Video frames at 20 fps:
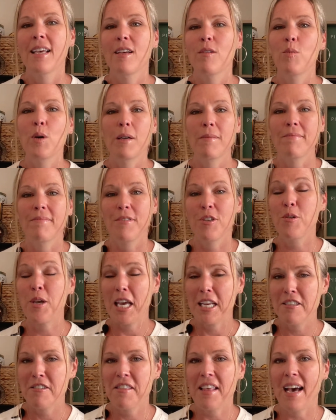Well, you
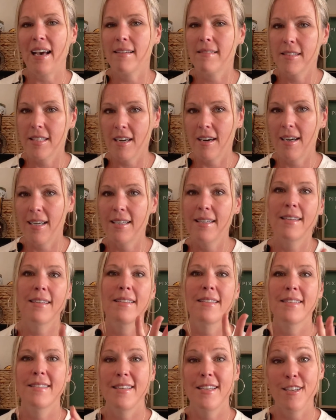can do that. Sorry,
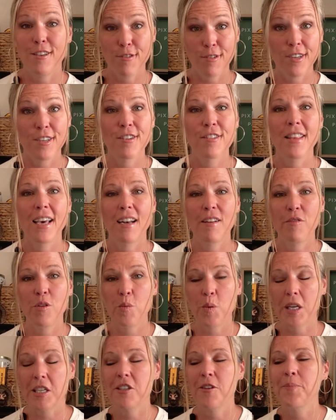Disney. You can do that if you
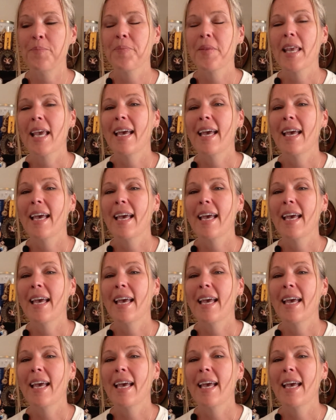want to.